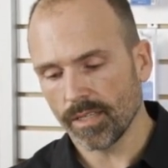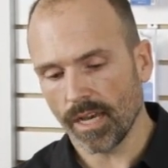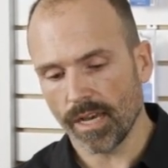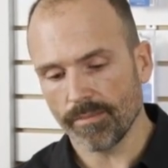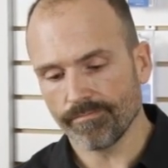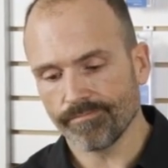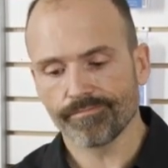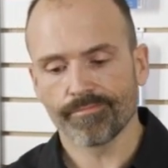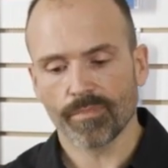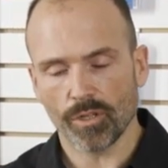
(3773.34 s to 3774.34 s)

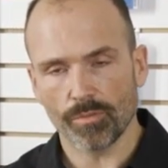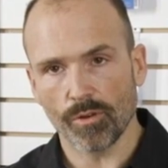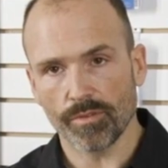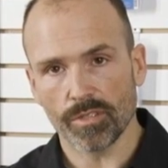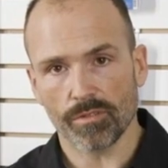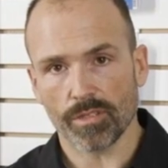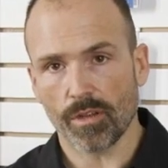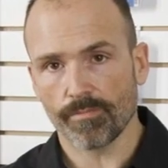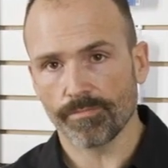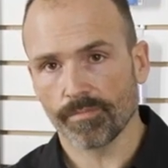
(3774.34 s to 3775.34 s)
you're moving too
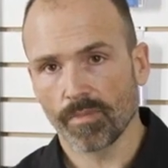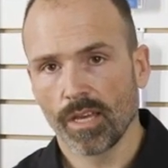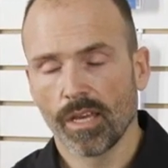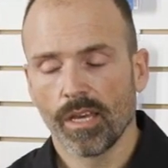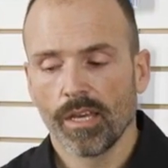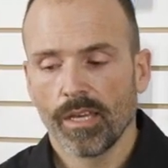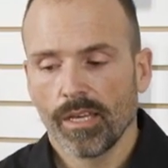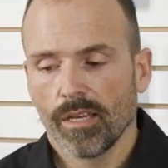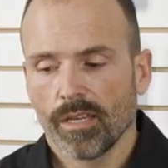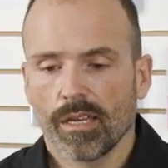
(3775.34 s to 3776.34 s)
slow.
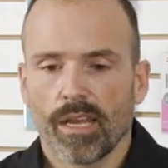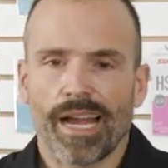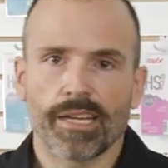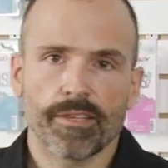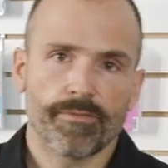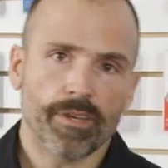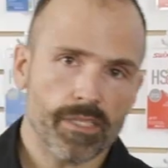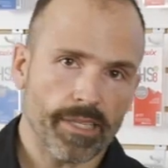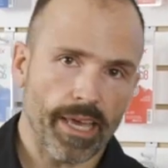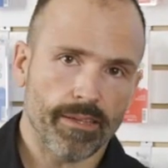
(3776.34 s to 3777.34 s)
How do you
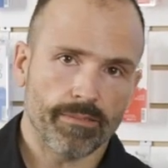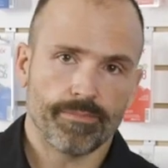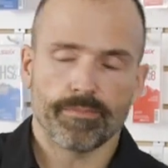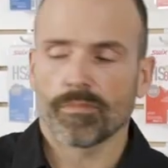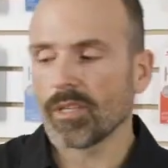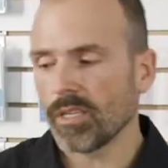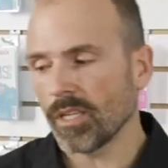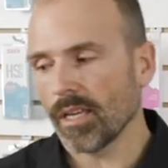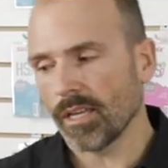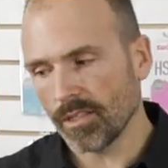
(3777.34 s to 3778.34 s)
fix that?
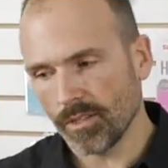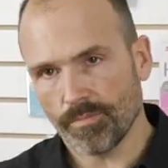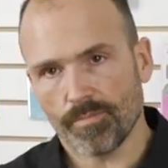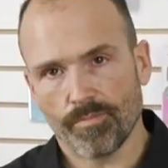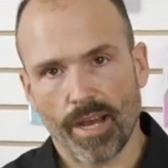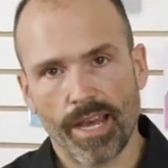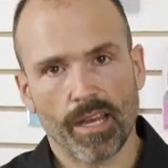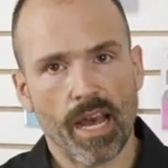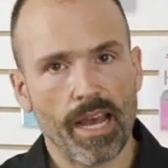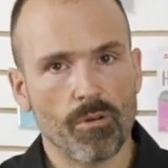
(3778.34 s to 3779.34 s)
You buy
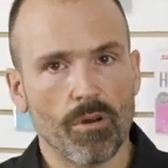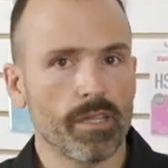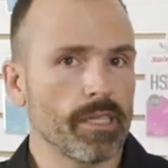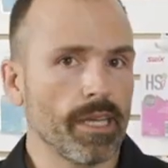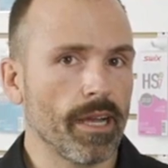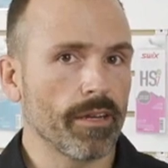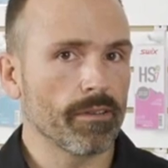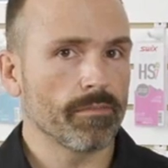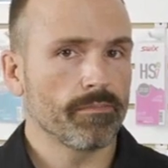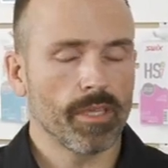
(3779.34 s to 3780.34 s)
a high quality
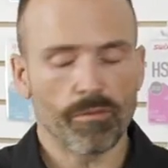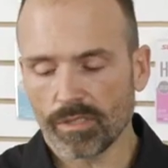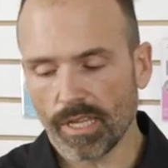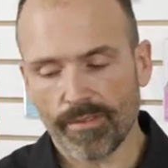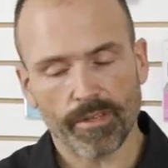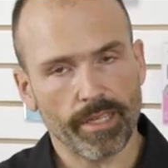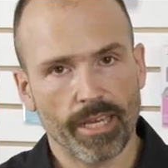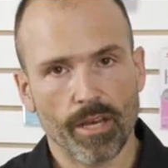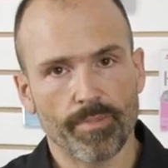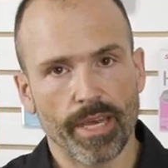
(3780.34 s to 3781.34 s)
iron. It will definitely
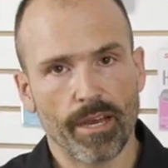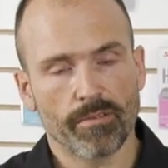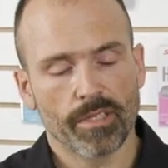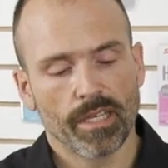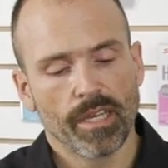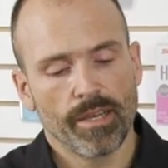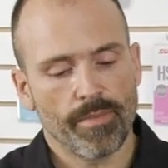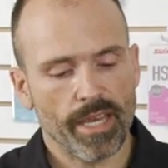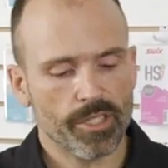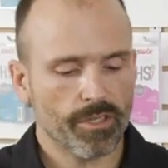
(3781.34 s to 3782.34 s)
help you out.
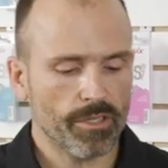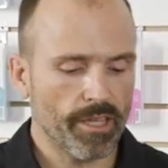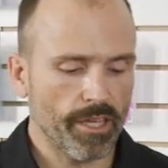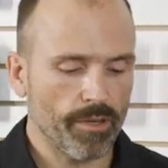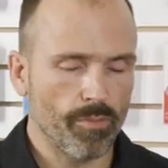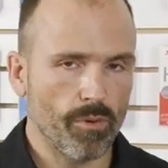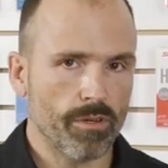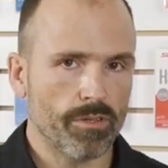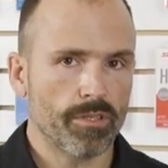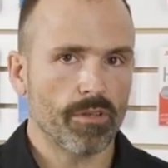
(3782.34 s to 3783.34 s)
Make sure that your
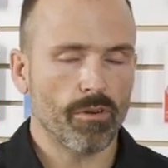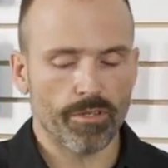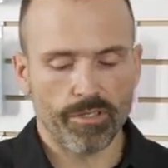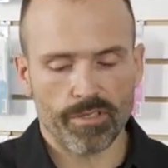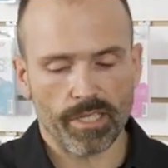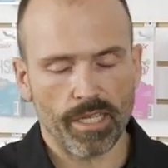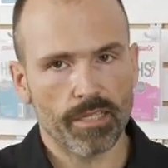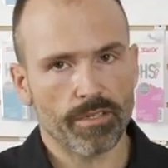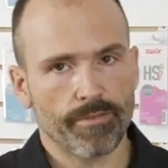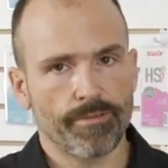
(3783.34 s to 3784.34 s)
board or your
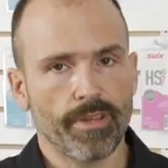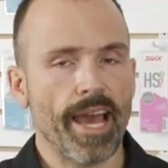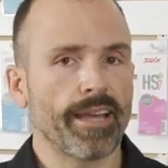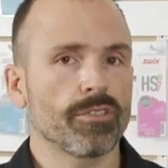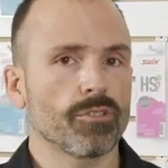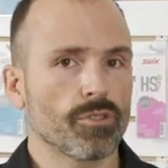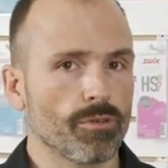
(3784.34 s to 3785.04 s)
skis are flat and